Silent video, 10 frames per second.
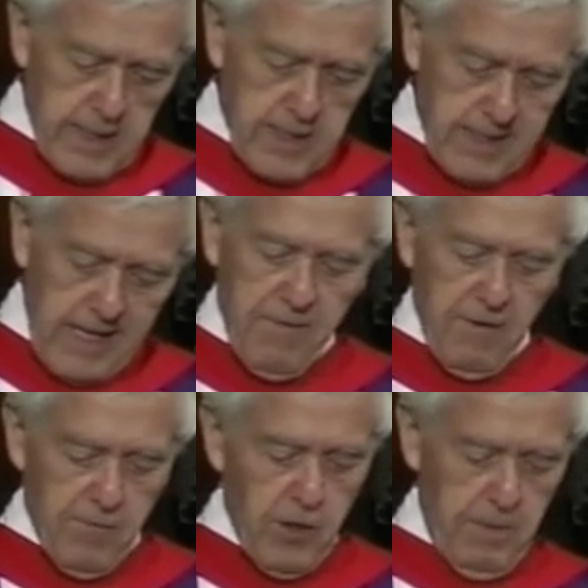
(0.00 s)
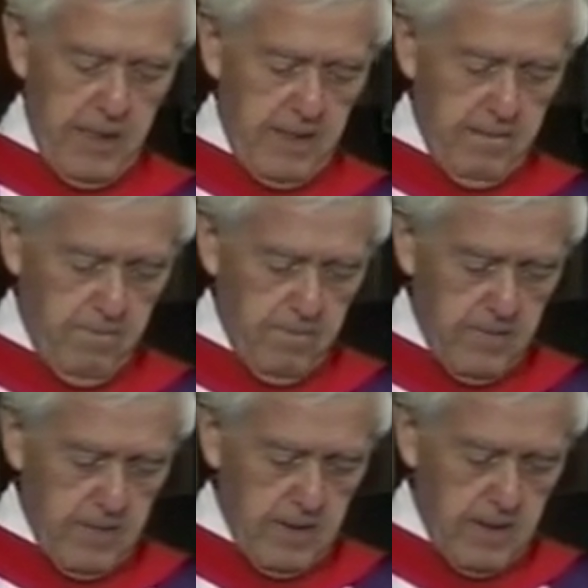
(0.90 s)
is life-affirming,
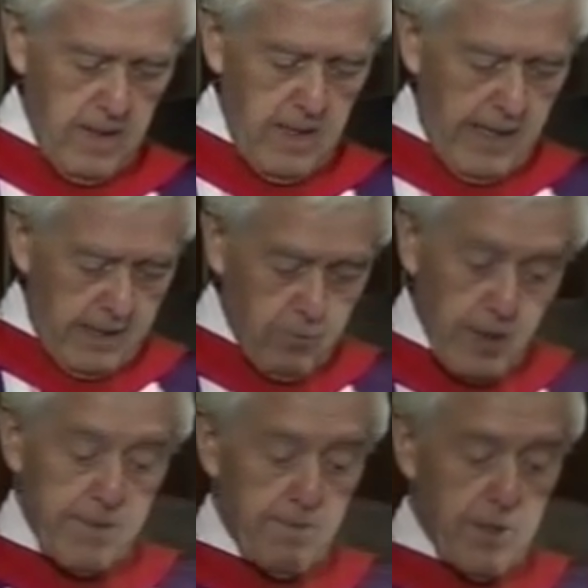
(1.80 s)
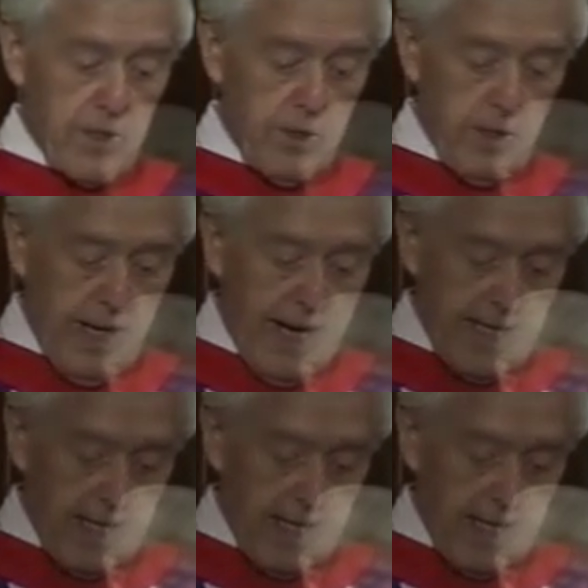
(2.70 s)
and great musical